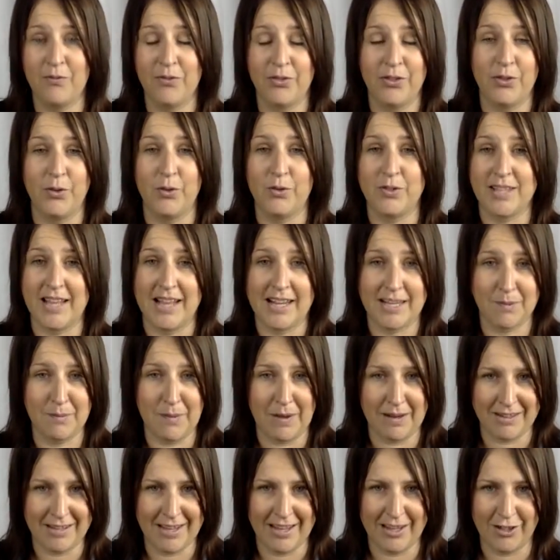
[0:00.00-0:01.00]
those
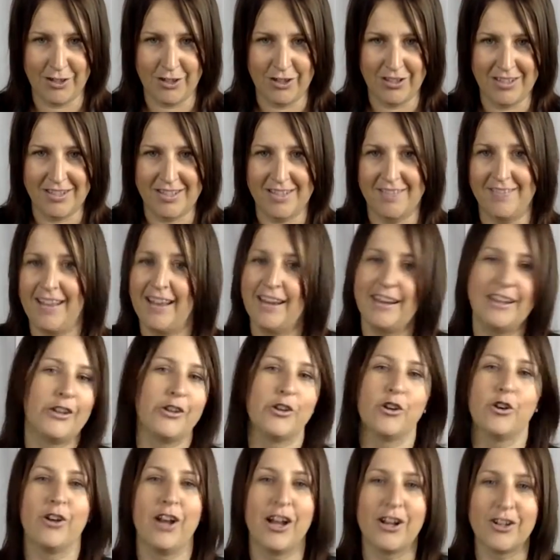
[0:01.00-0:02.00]
expectations and that
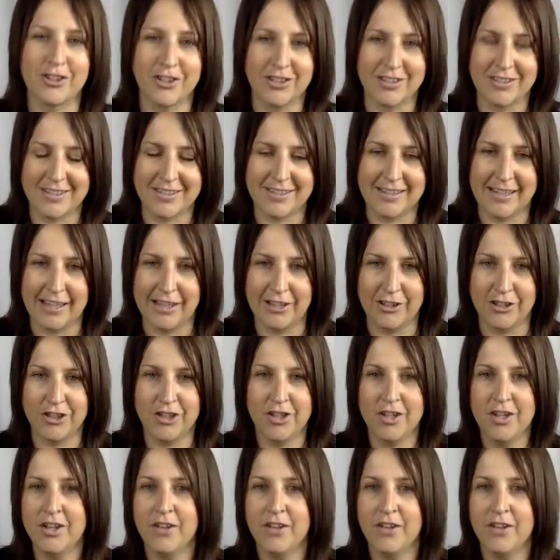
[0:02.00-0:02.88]
introduction stage.